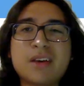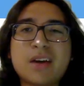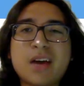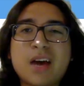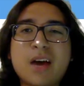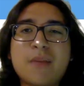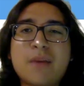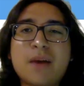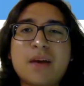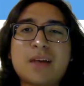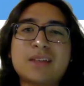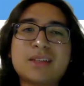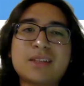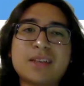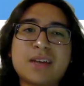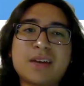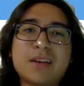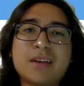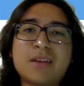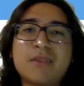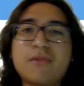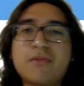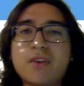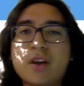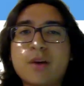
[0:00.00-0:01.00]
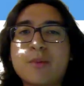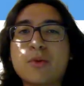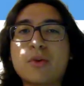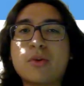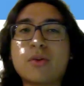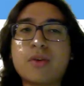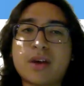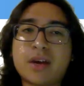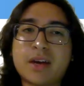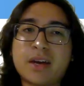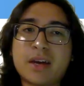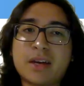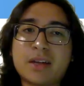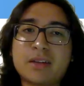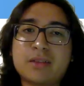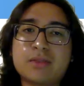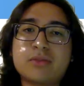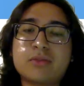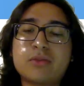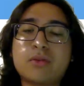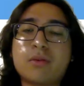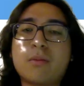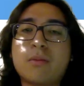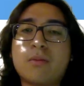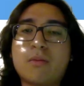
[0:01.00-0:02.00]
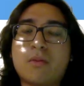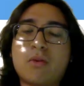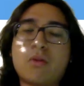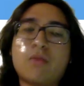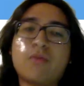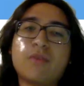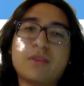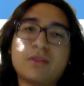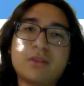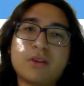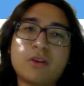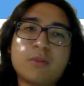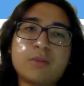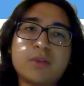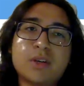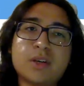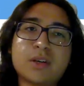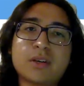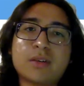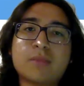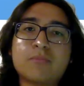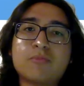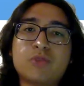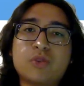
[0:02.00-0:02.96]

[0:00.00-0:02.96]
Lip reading: have a side in favor or against of the subject,